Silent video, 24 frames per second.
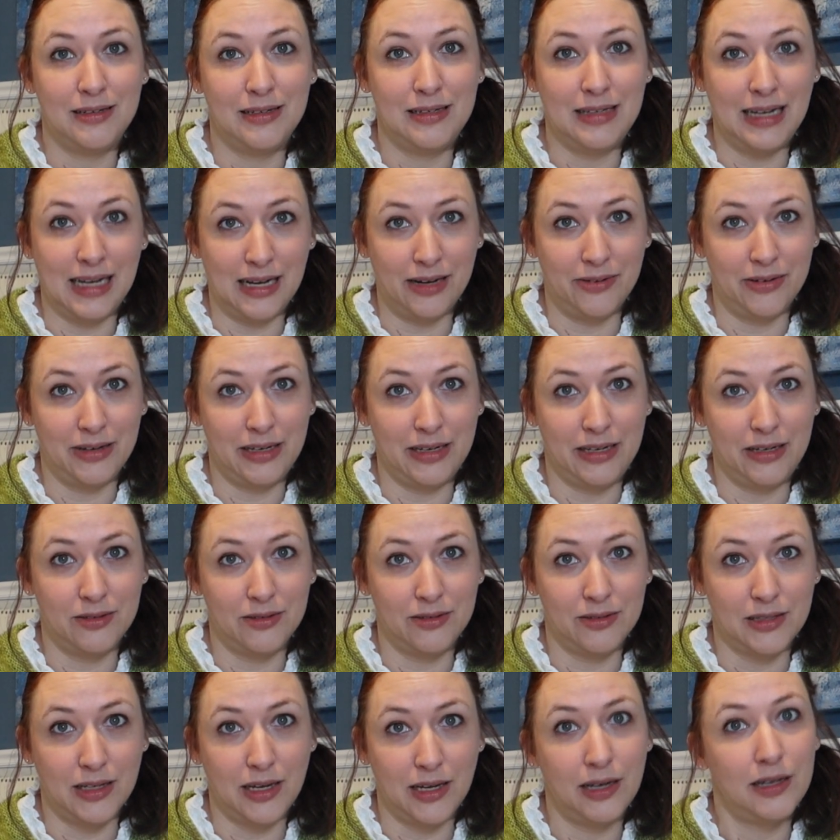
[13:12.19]
down a
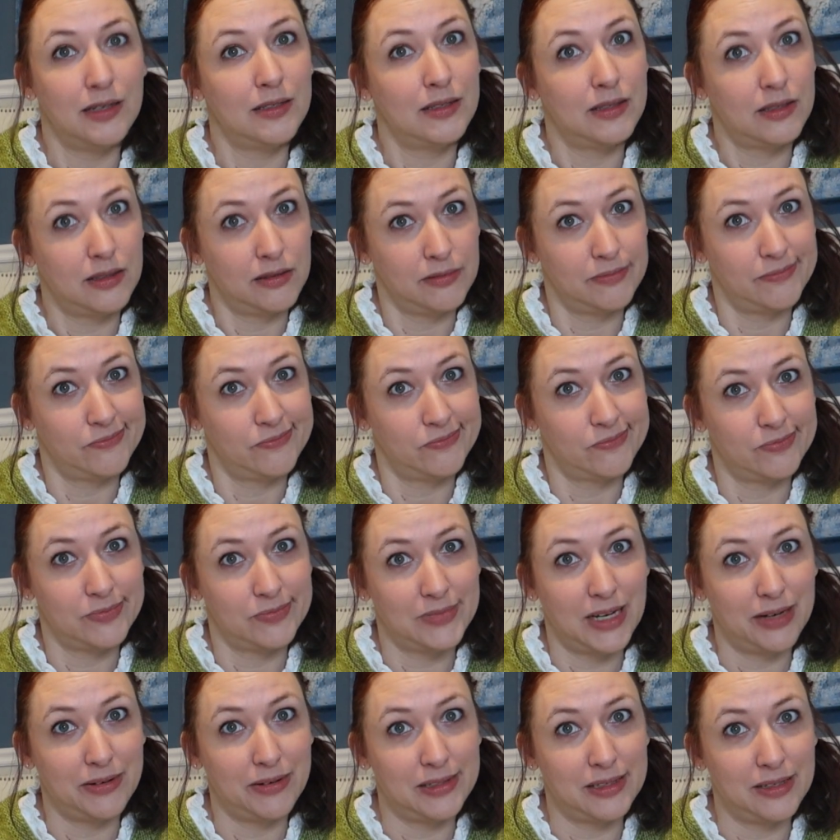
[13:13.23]
needle size.
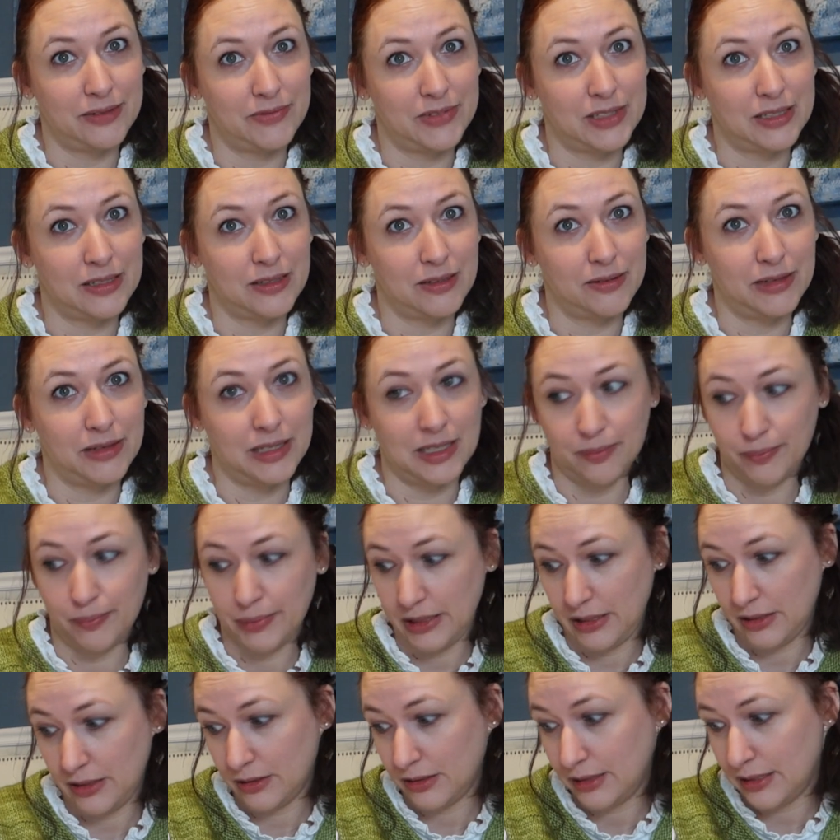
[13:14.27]
I always have to go up a
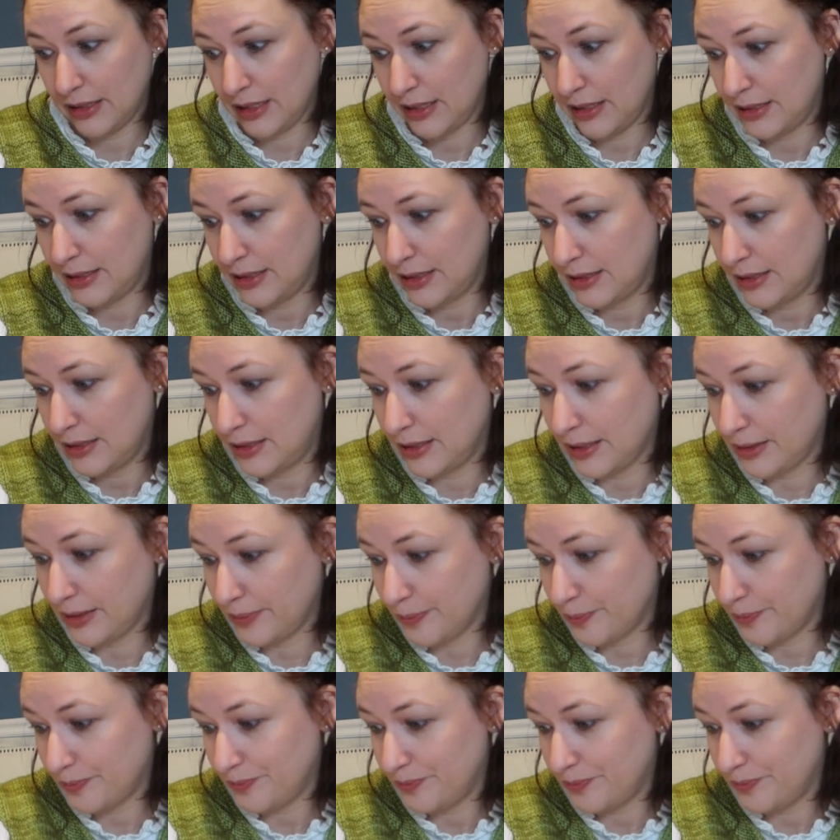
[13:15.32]
needle size. So